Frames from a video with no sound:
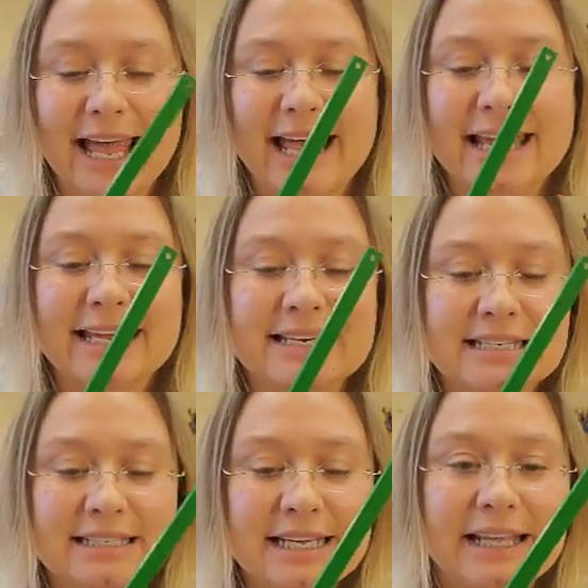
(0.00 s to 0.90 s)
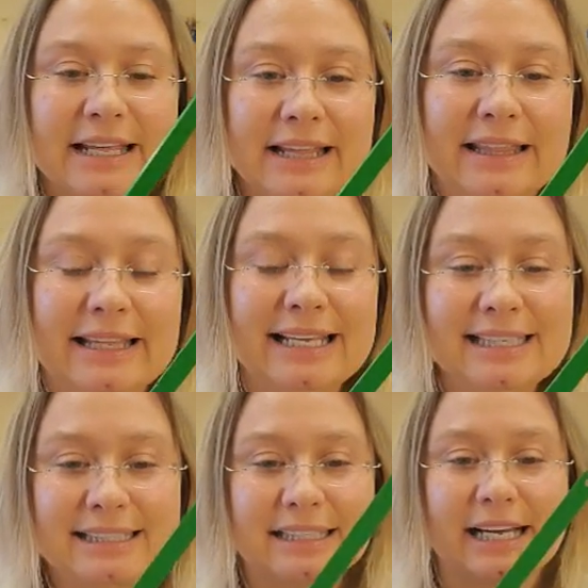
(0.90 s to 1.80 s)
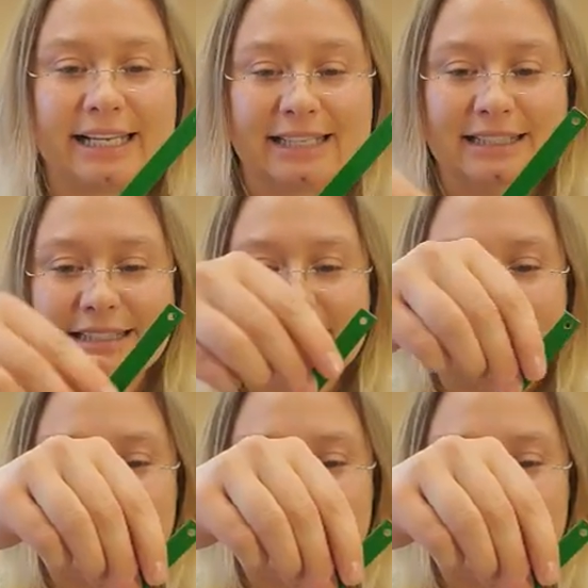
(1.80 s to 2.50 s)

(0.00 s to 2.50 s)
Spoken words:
And these lines